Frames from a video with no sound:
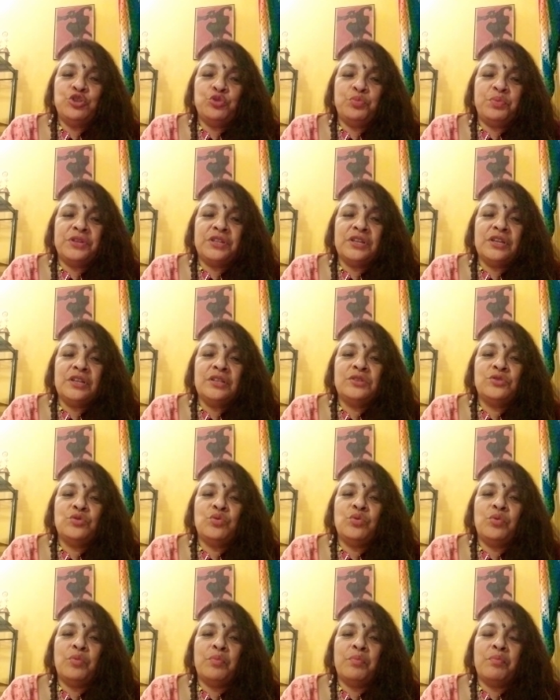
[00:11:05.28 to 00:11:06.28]
Jupiter.
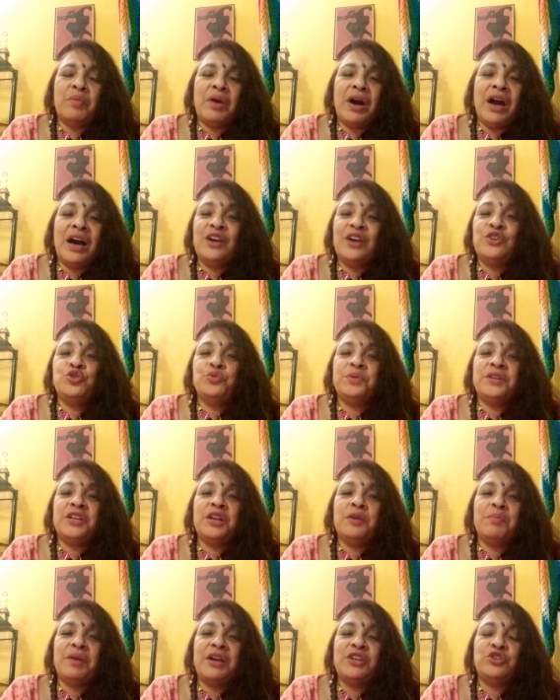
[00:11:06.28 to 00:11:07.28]
So her Jupiter
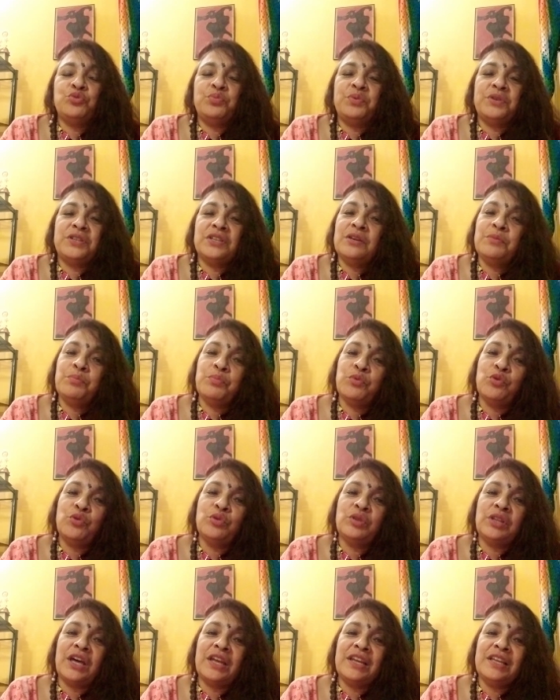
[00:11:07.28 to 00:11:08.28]
and my Jupiter
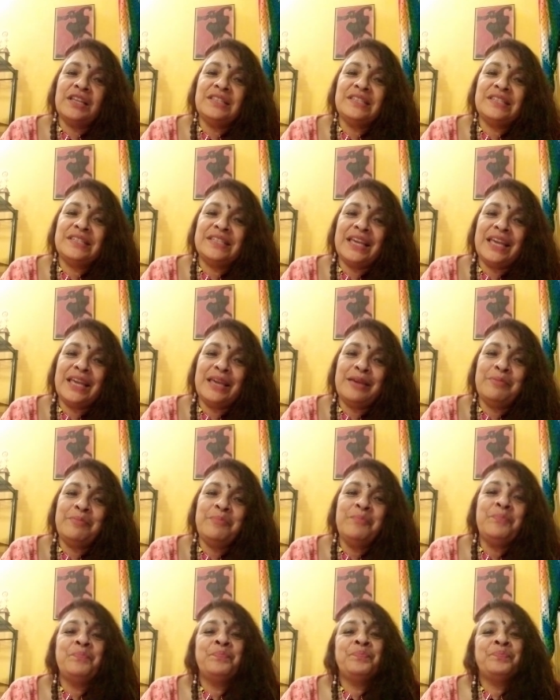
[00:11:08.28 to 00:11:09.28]
both are in
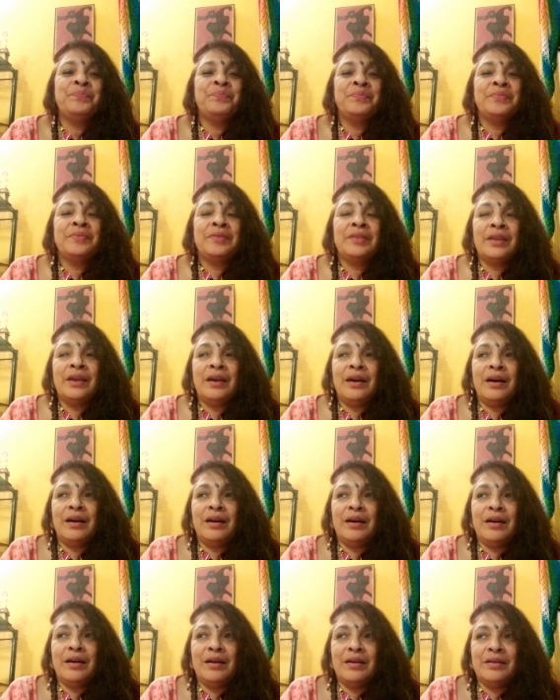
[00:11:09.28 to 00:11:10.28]
same
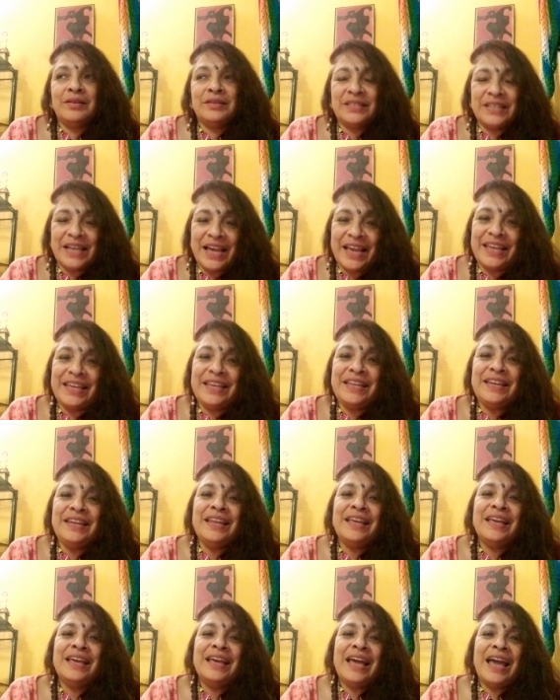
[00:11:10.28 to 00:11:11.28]

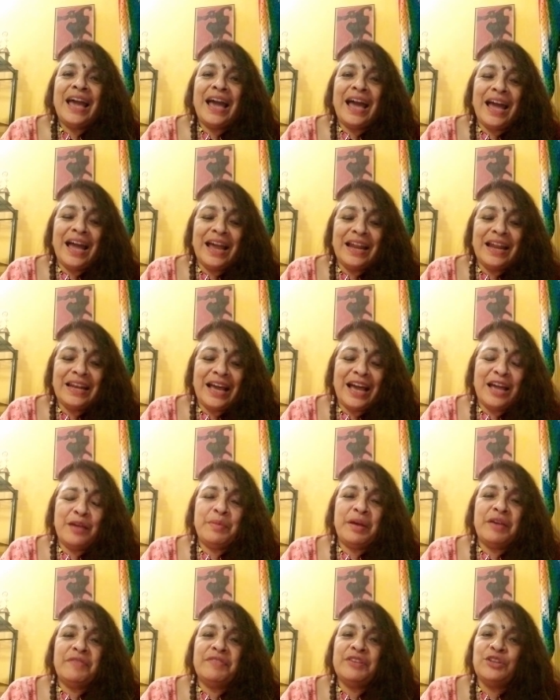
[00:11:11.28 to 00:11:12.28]
sign, and I
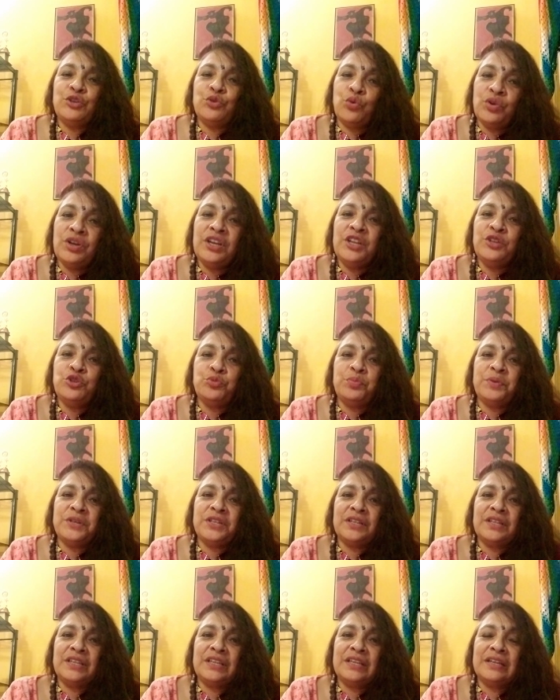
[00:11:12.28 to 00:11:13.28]
am having only
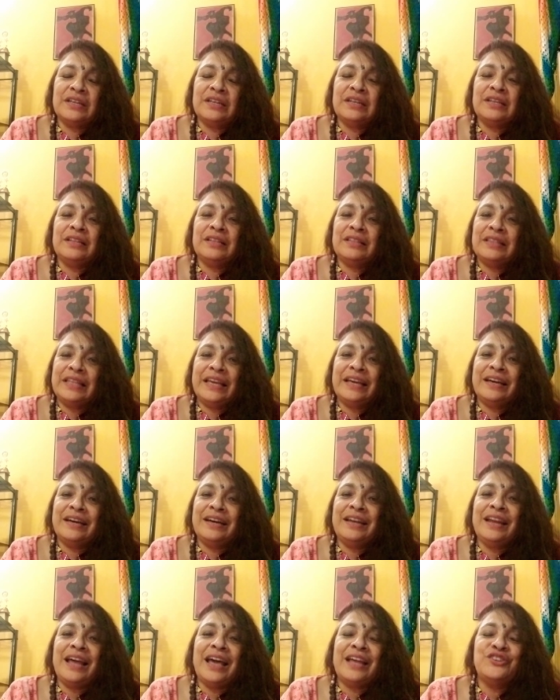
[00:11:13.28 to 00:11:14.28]
Jupiter here,
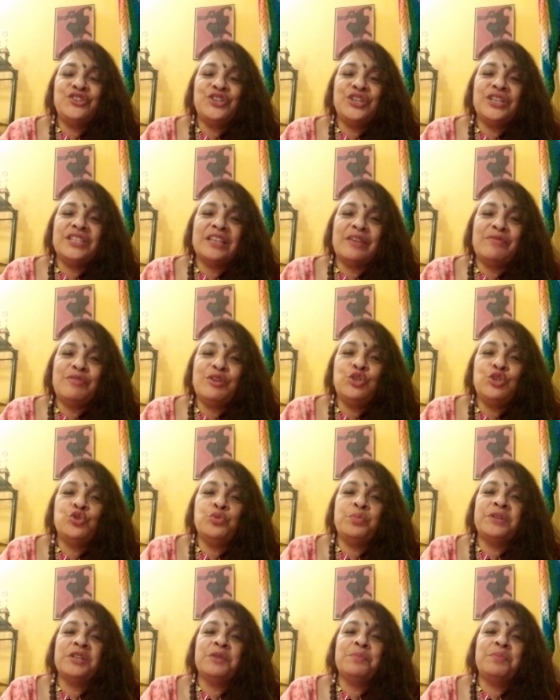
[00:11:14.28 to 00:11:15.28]
there, and she is having
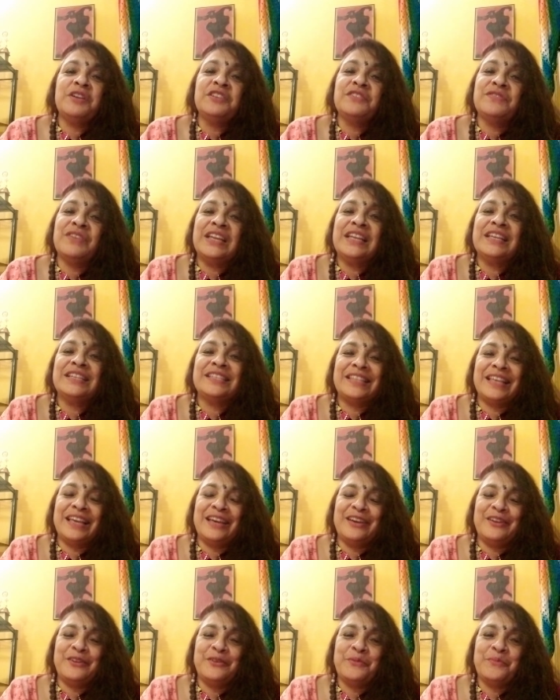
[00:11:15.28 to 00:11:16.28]
Jupiter plus Venus
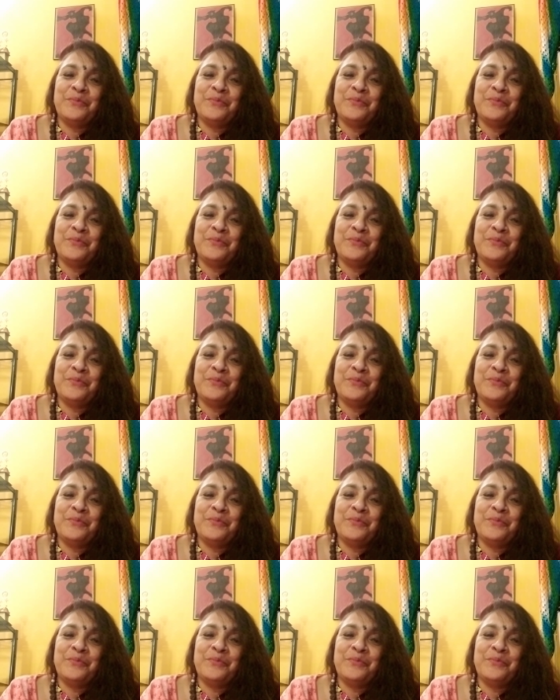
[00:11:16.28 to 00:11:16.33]
there.